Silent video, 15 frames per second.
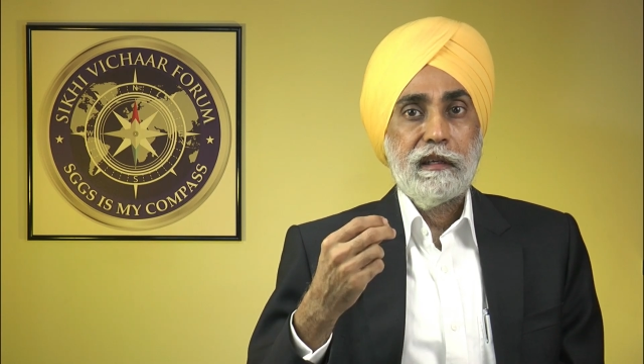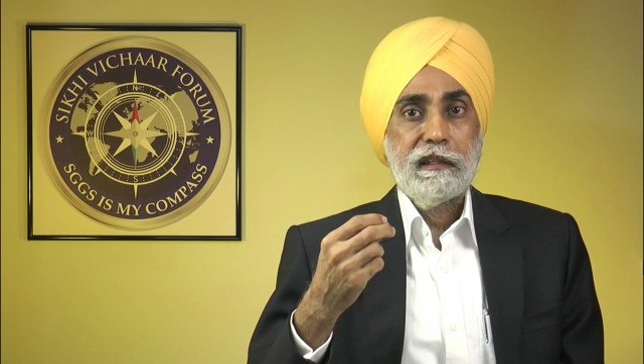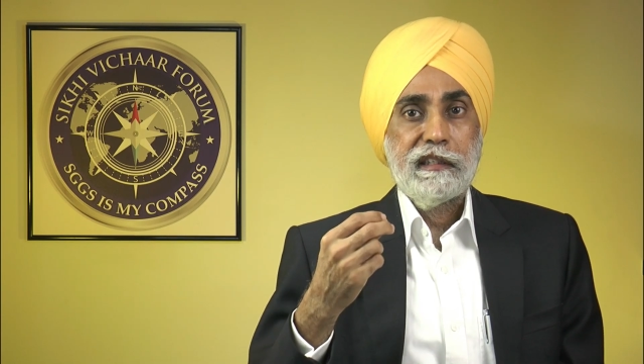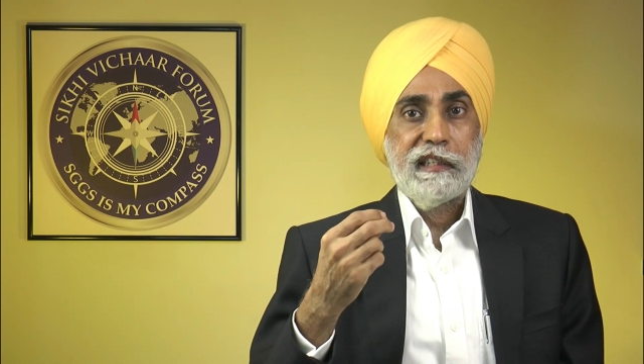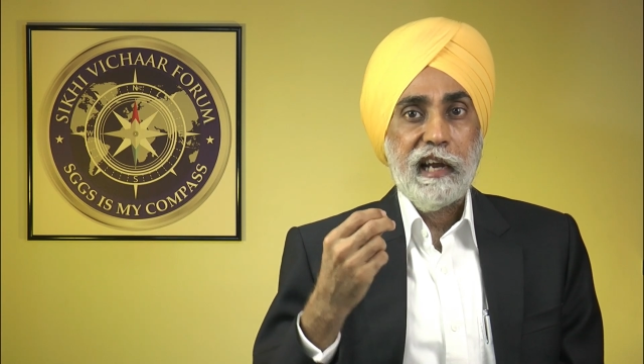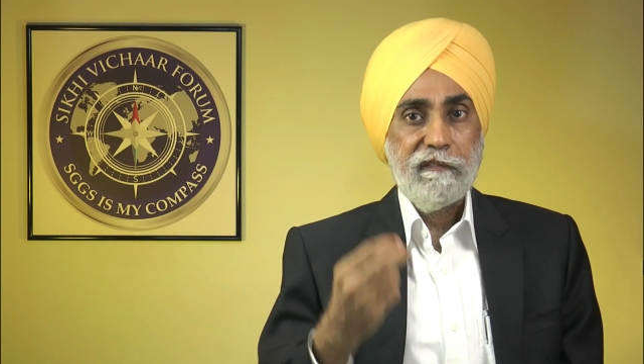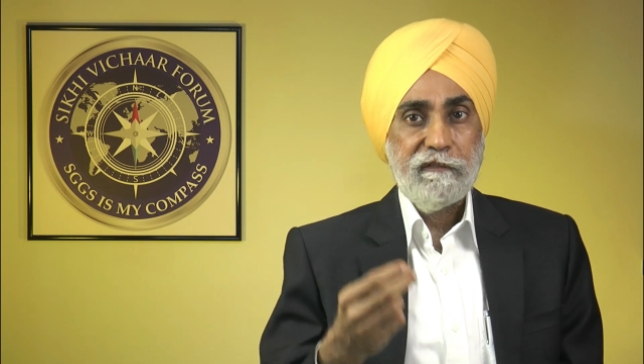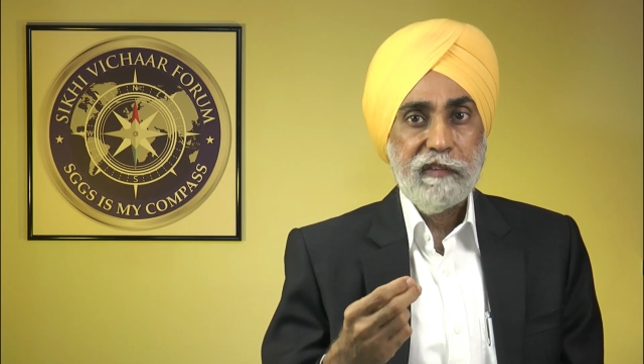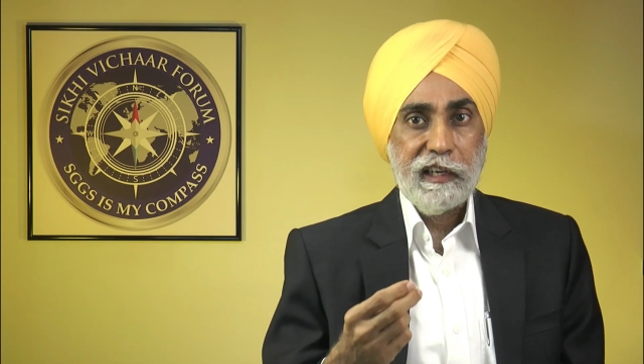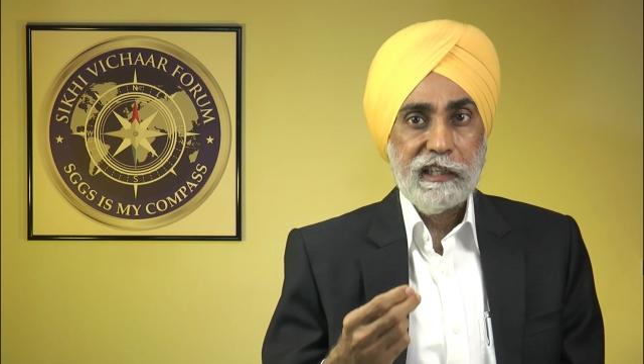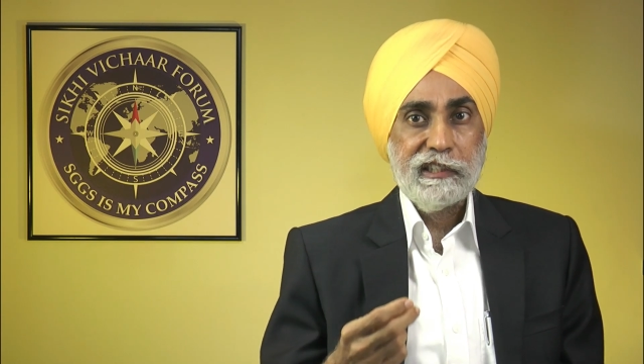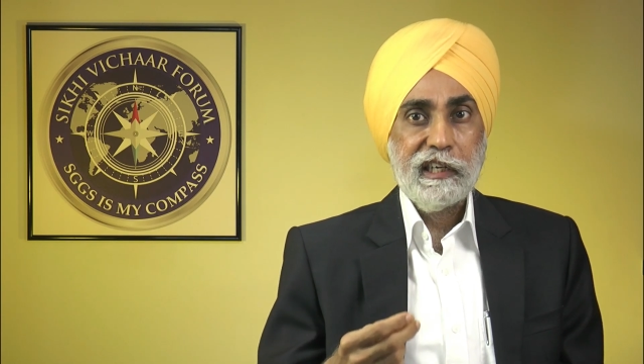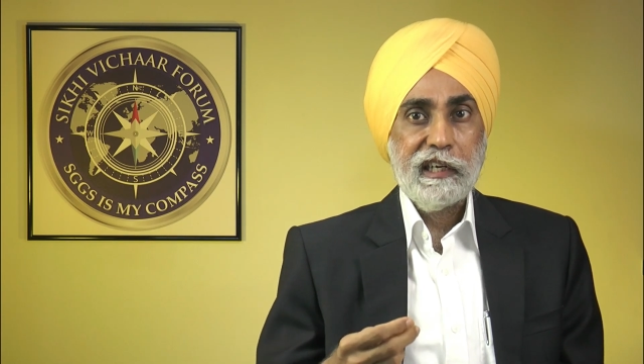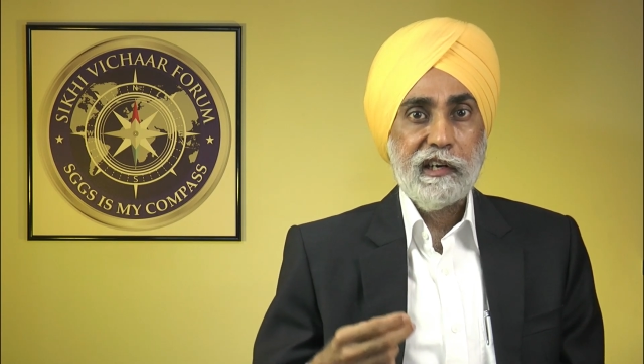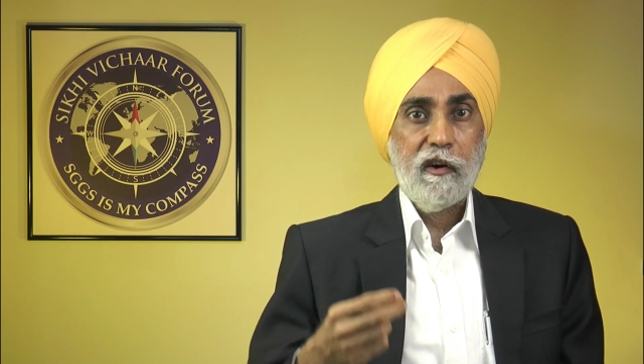The
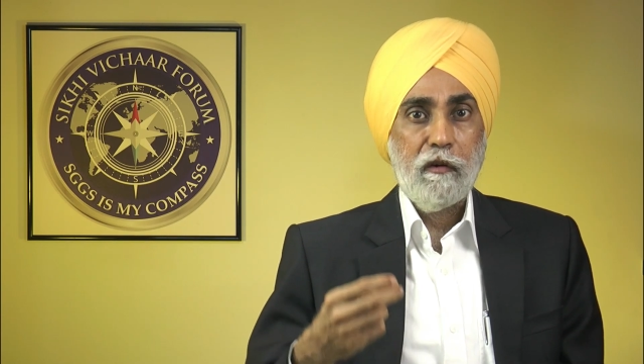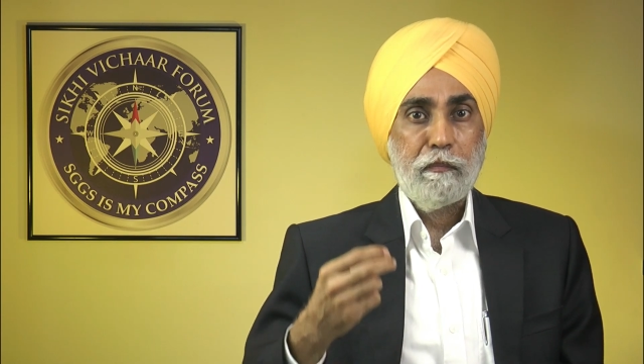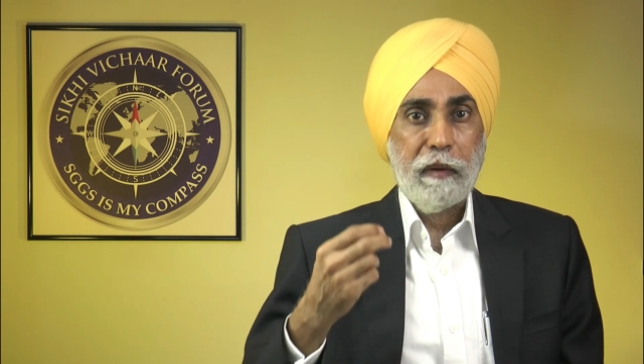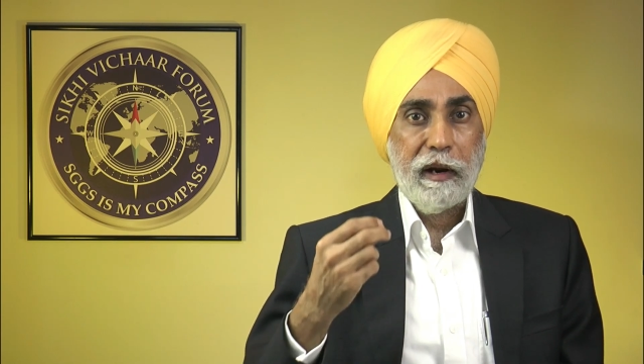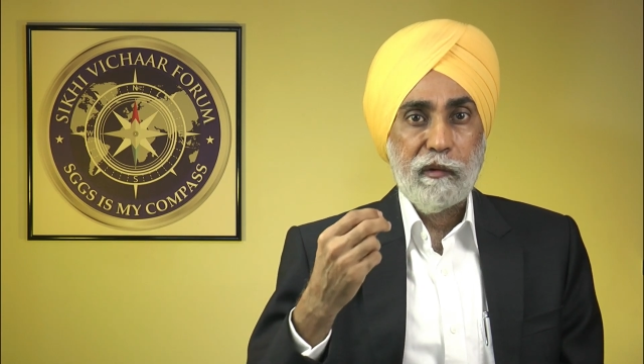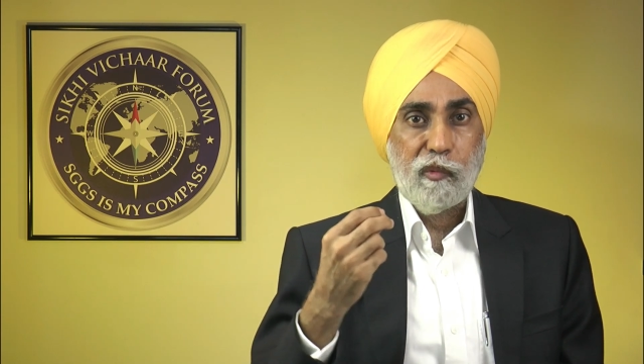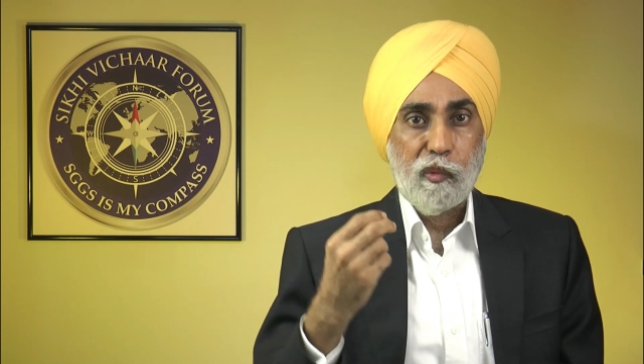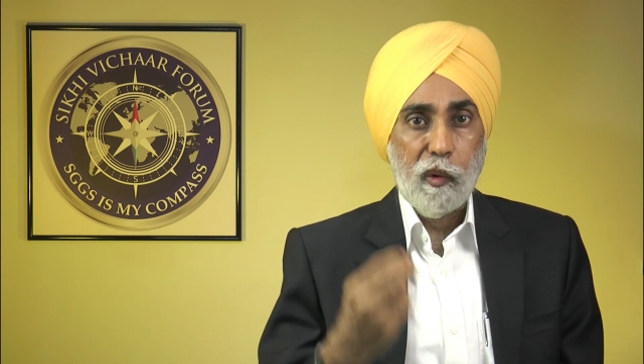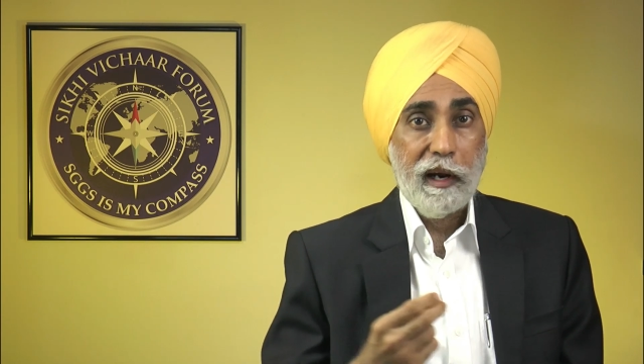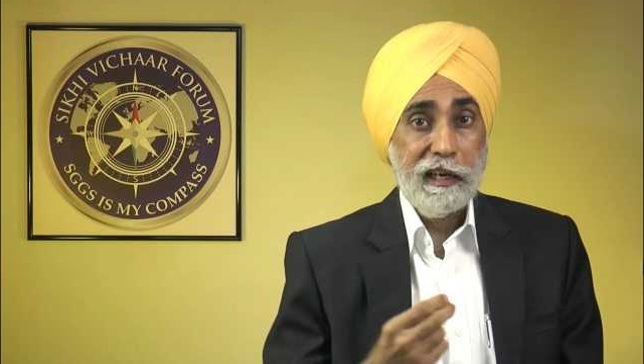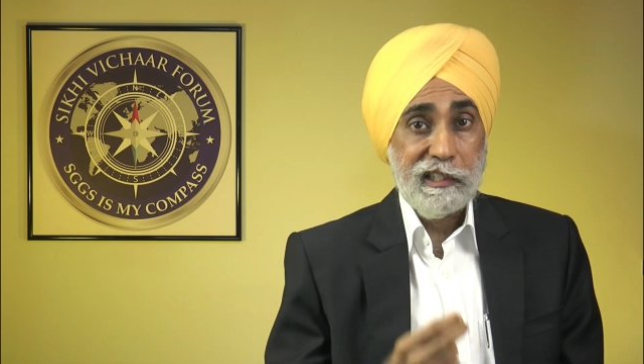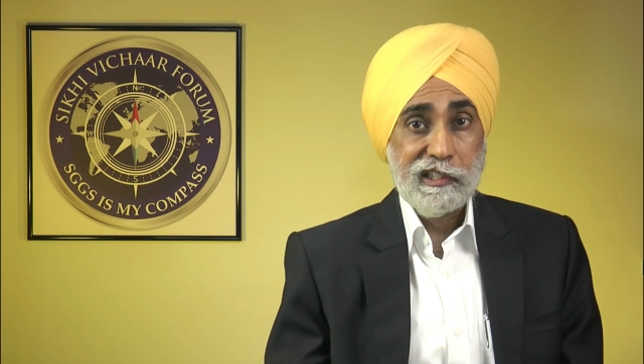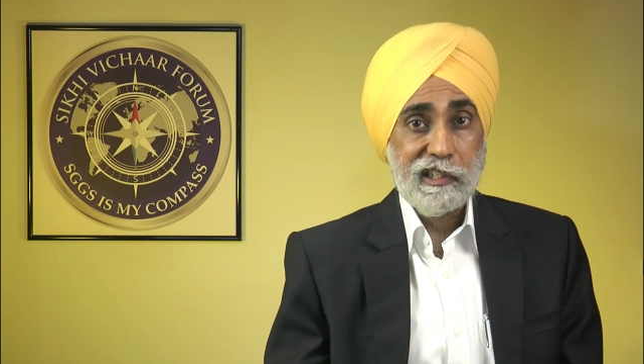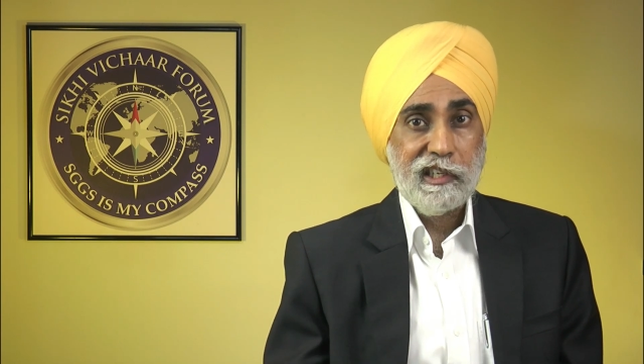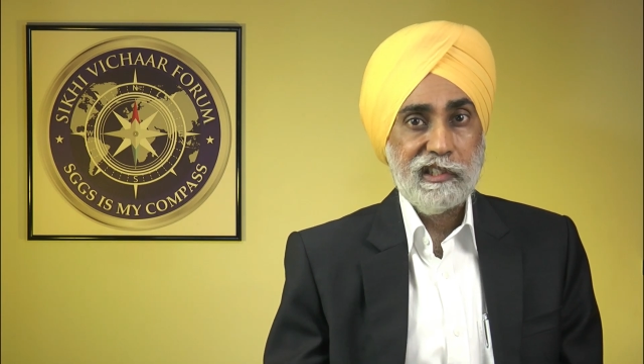affliction of my
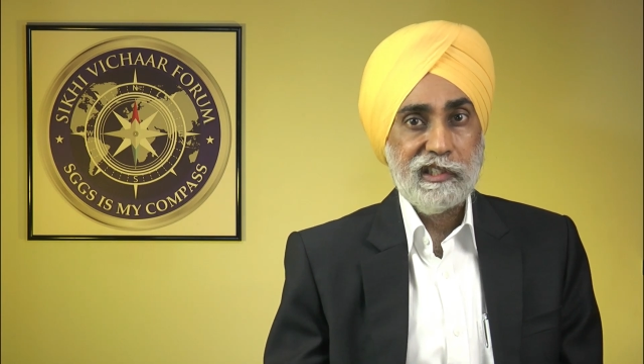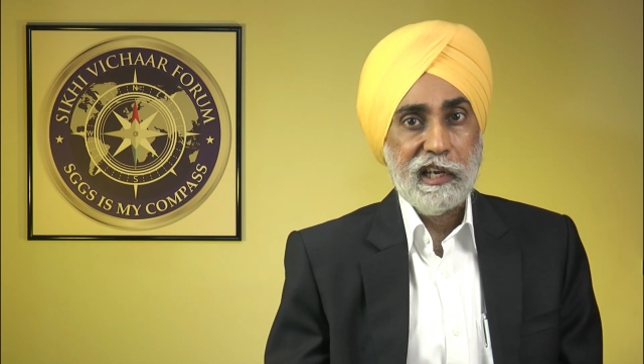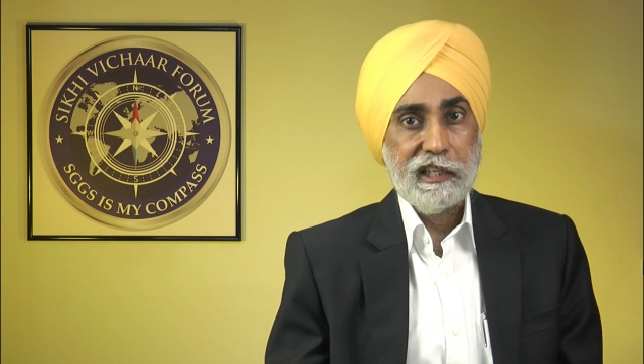vices